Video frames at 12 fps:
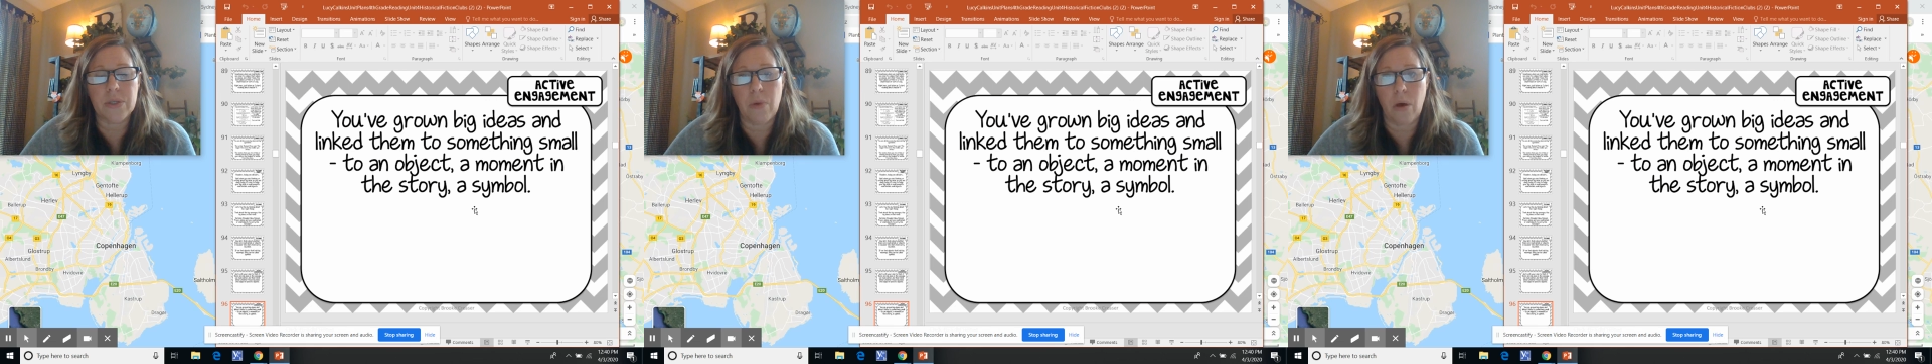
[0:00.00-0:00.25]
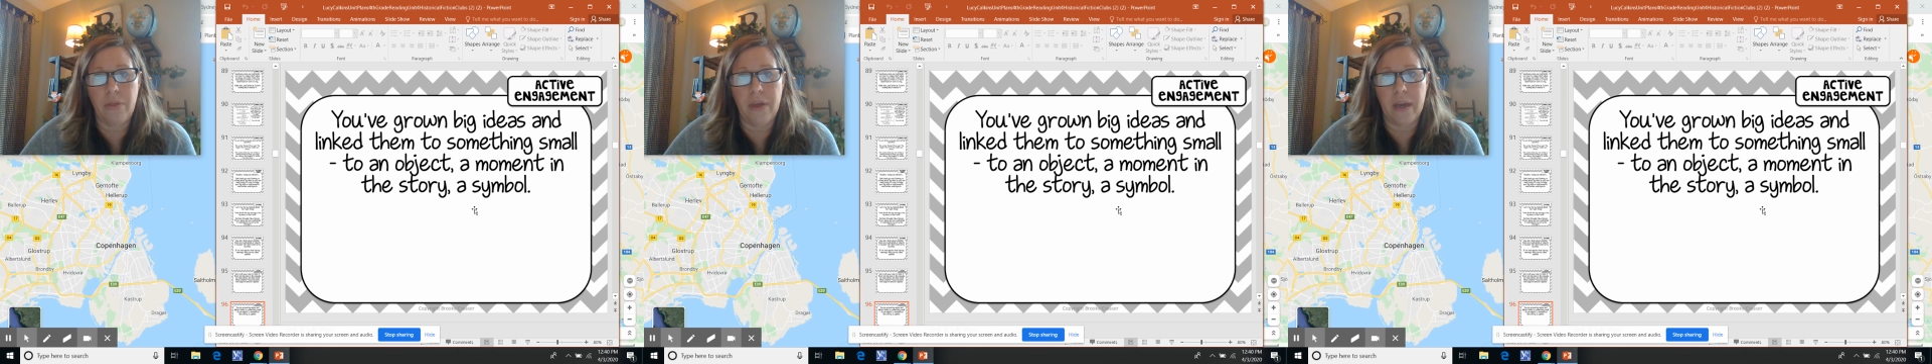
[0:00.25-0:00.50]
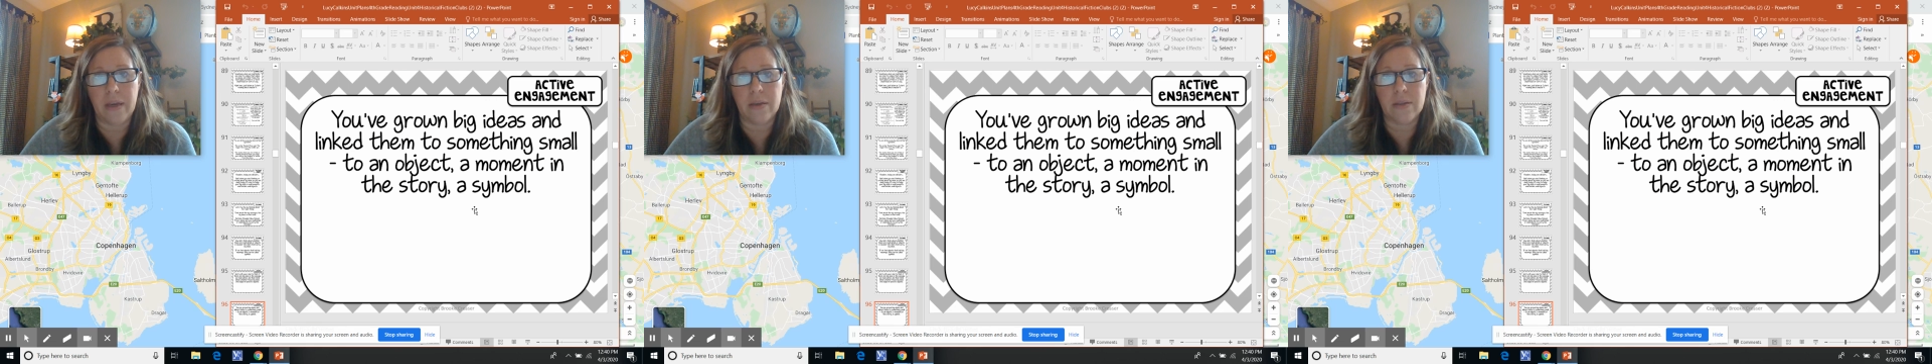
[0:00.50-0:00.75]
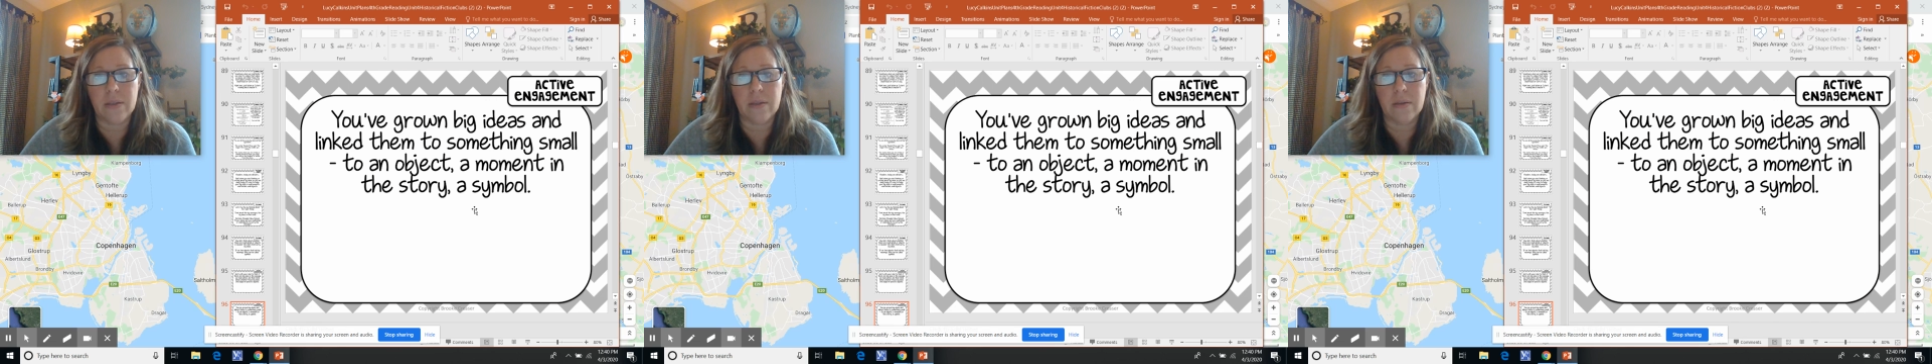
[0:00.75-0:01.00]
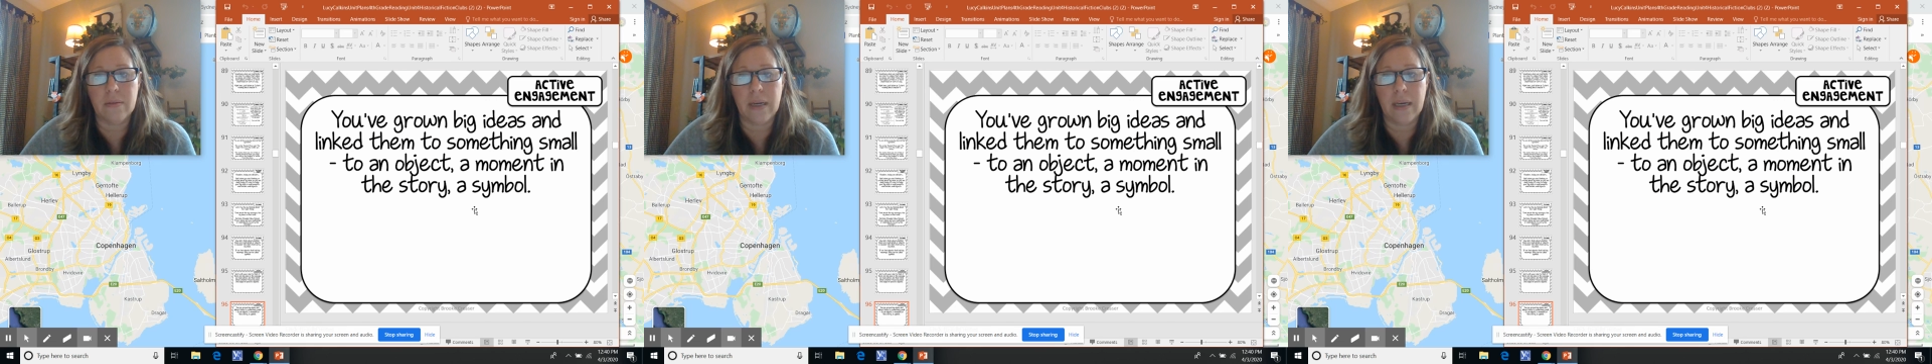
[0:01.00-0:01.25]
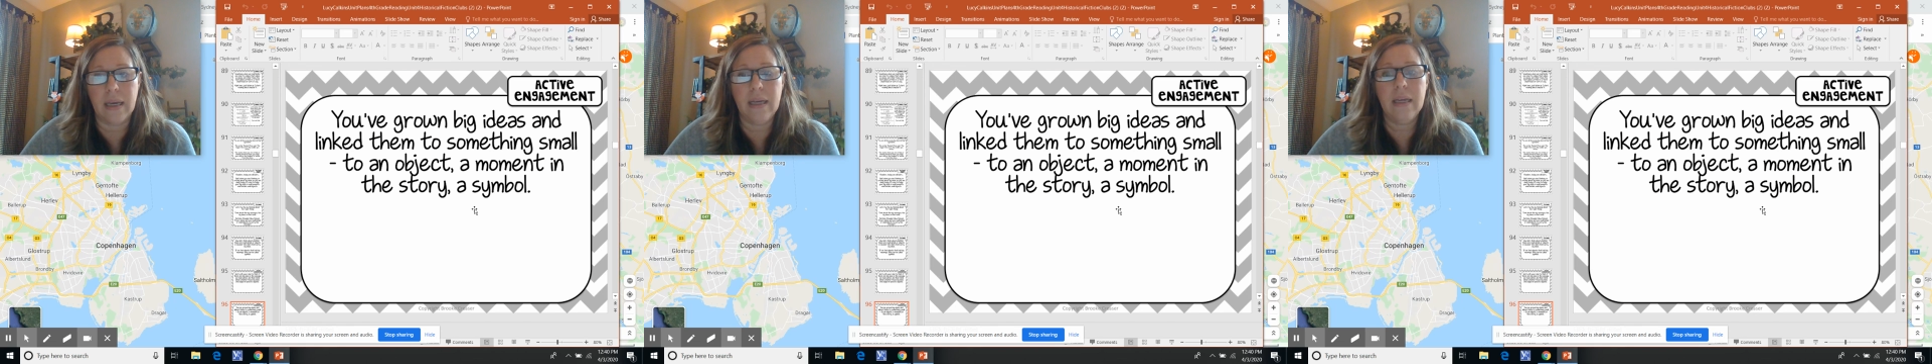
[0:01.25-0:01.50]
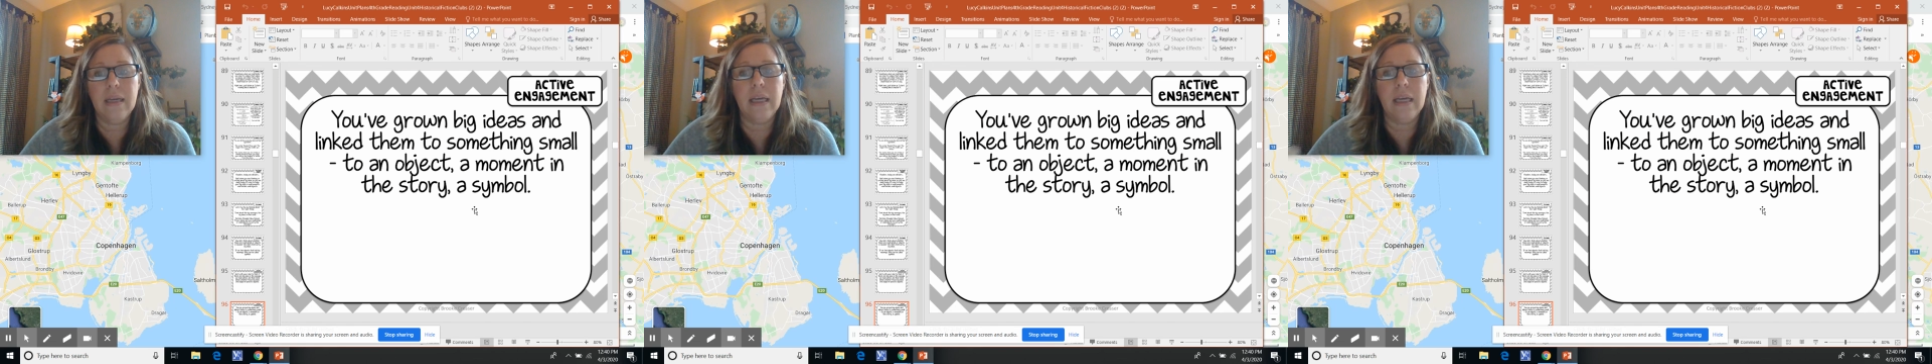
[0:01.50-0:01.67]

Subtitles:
small things, okay,